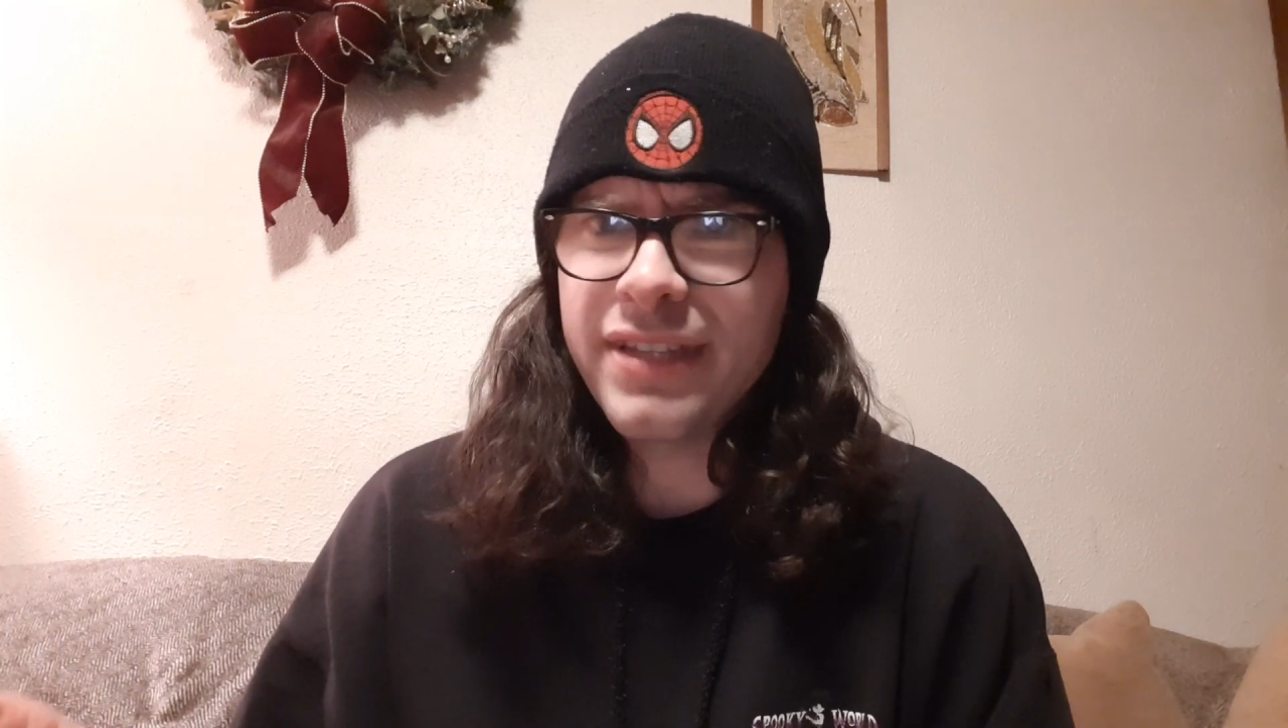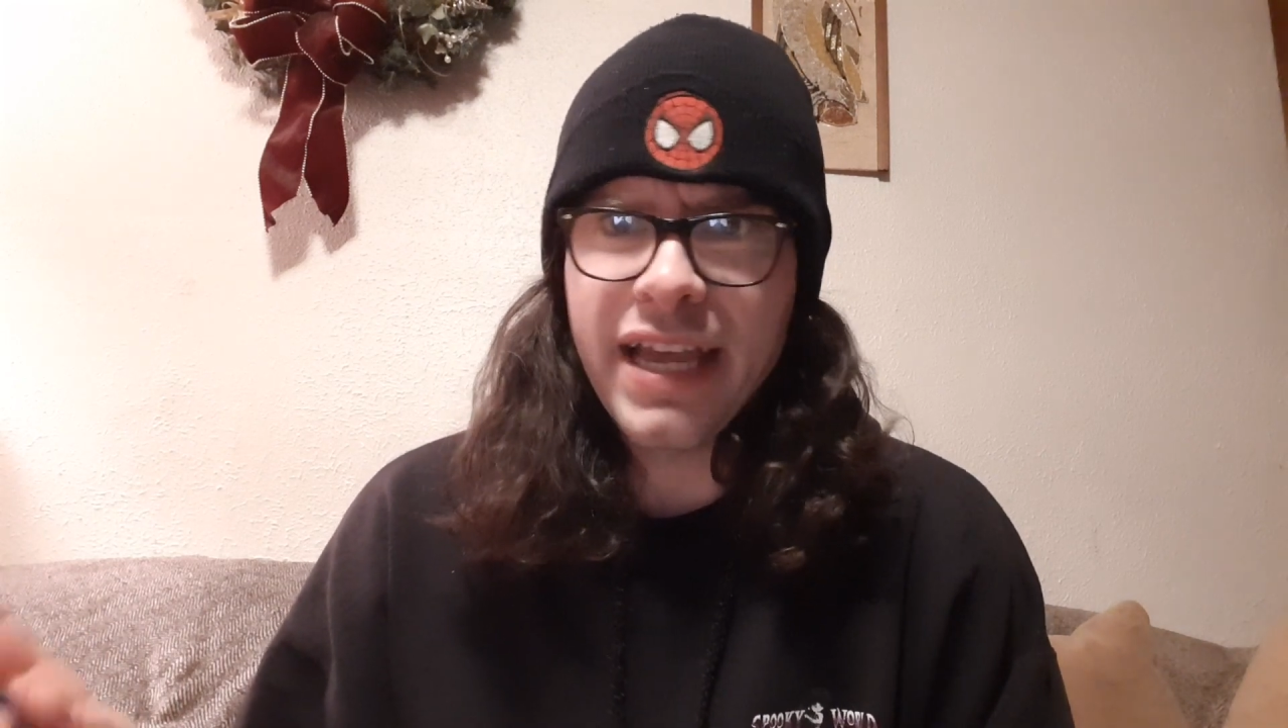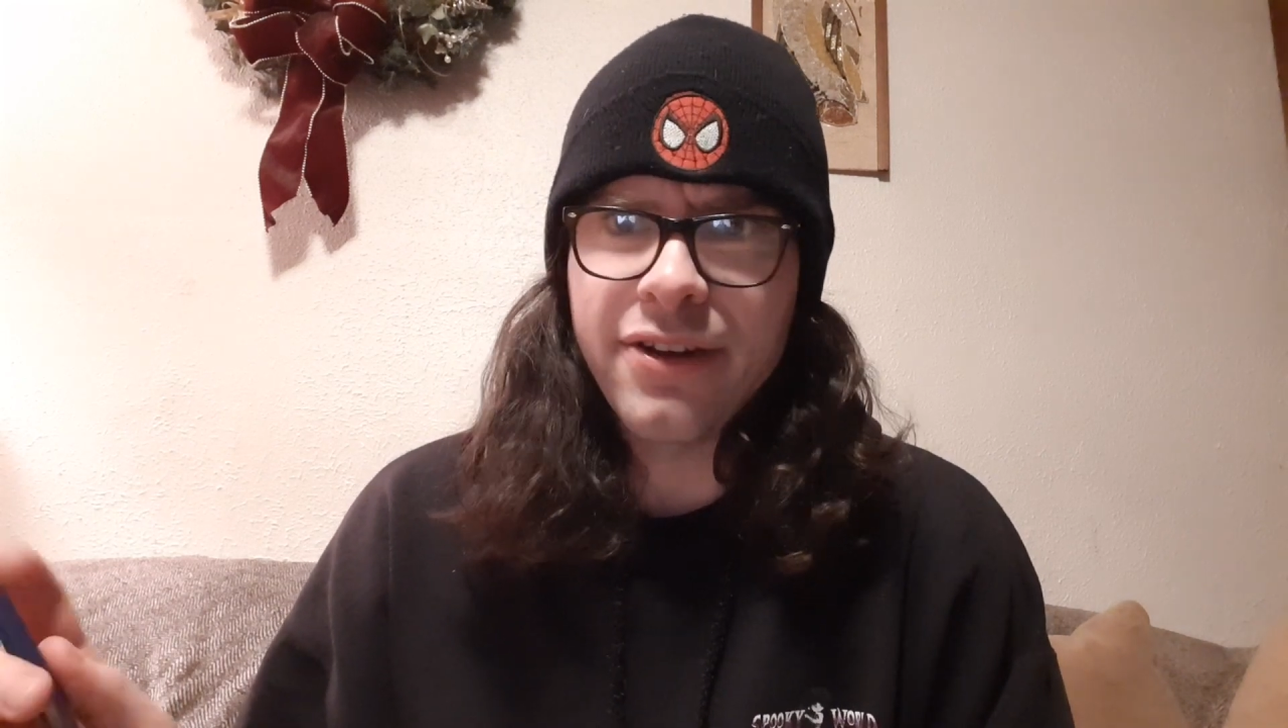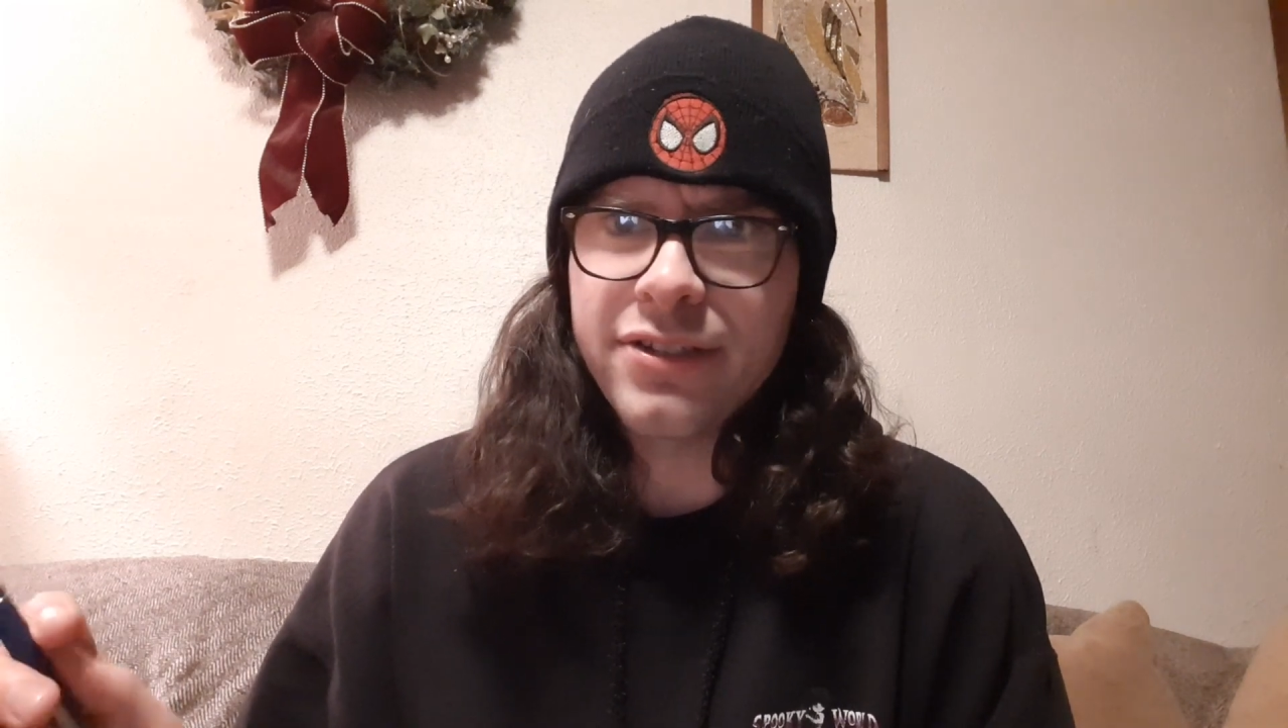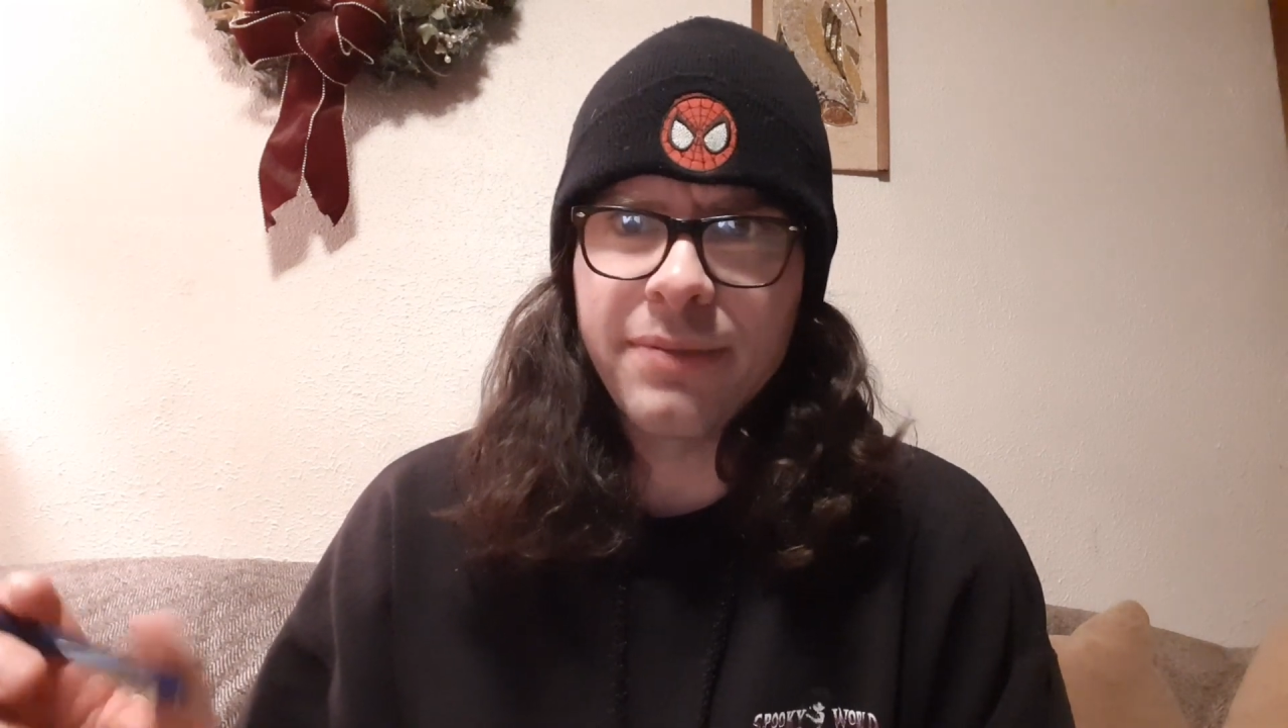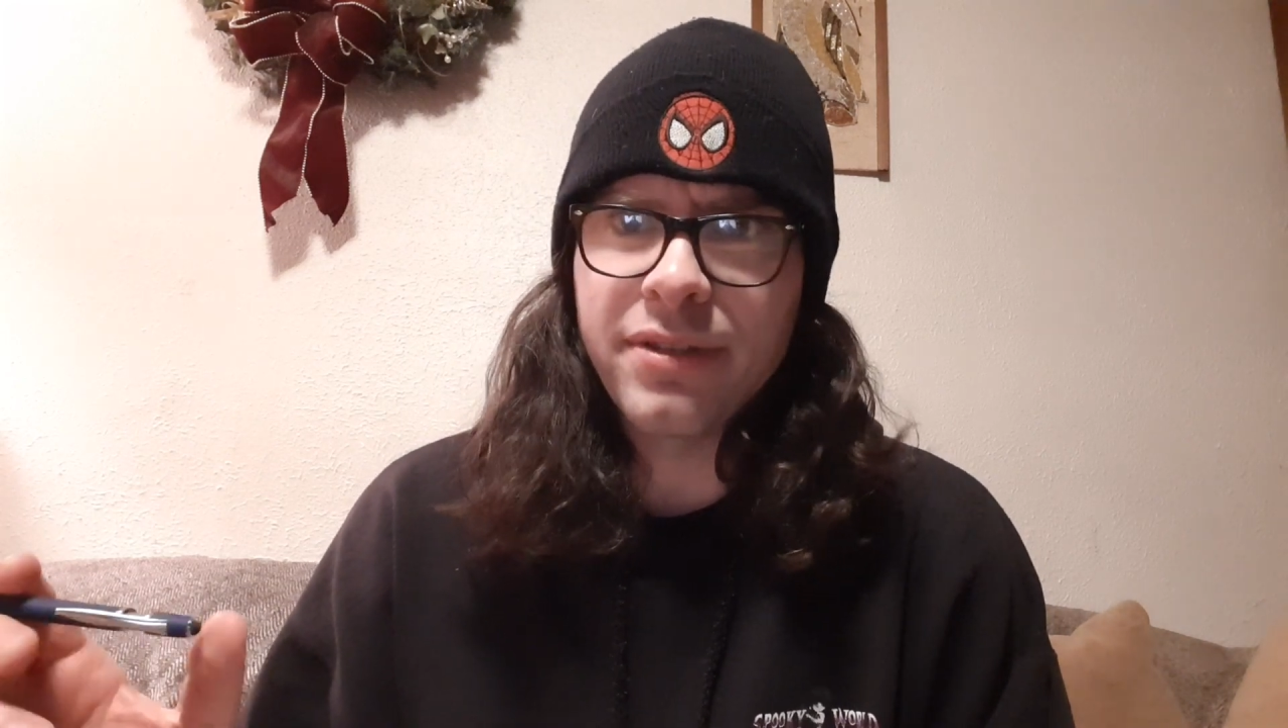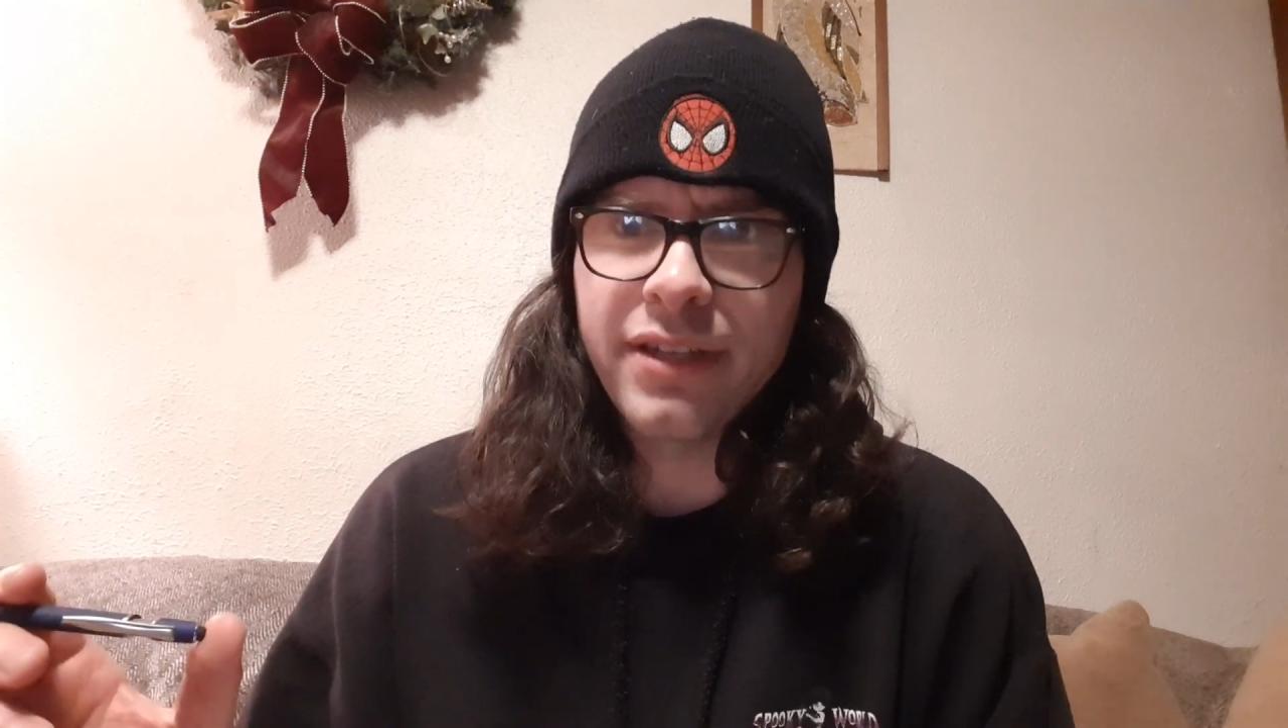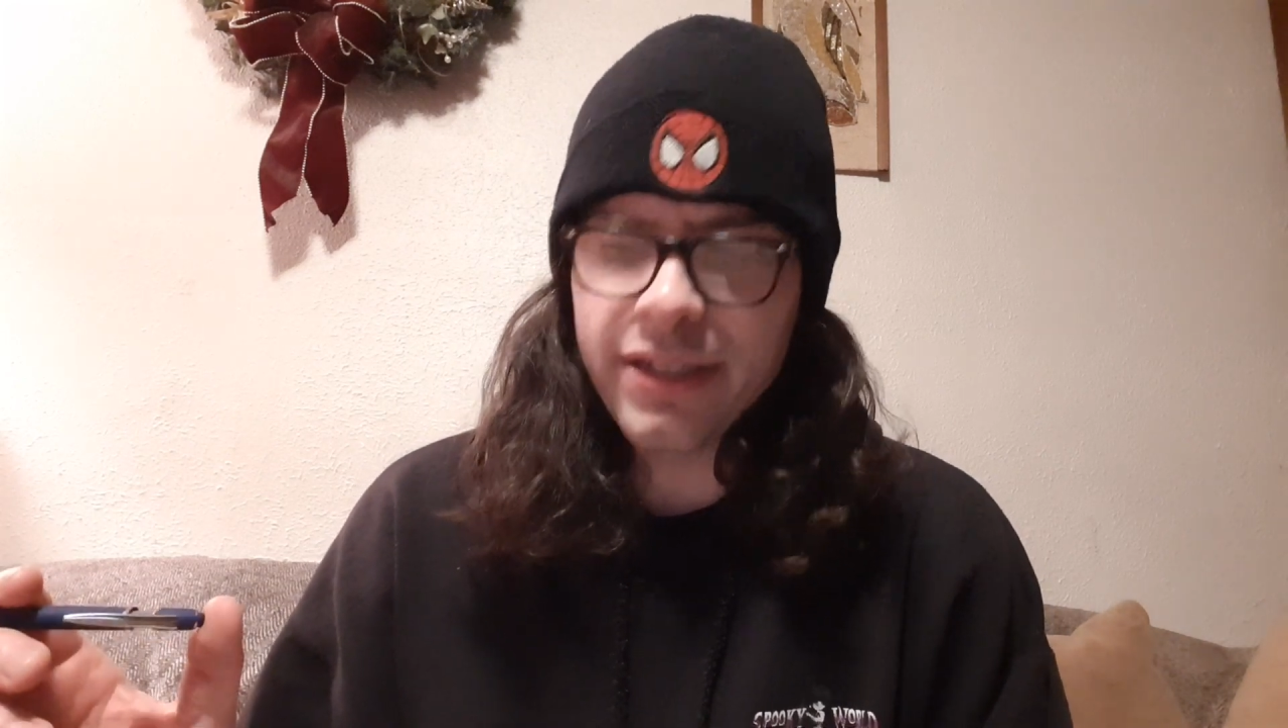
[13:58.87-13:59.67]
10 or something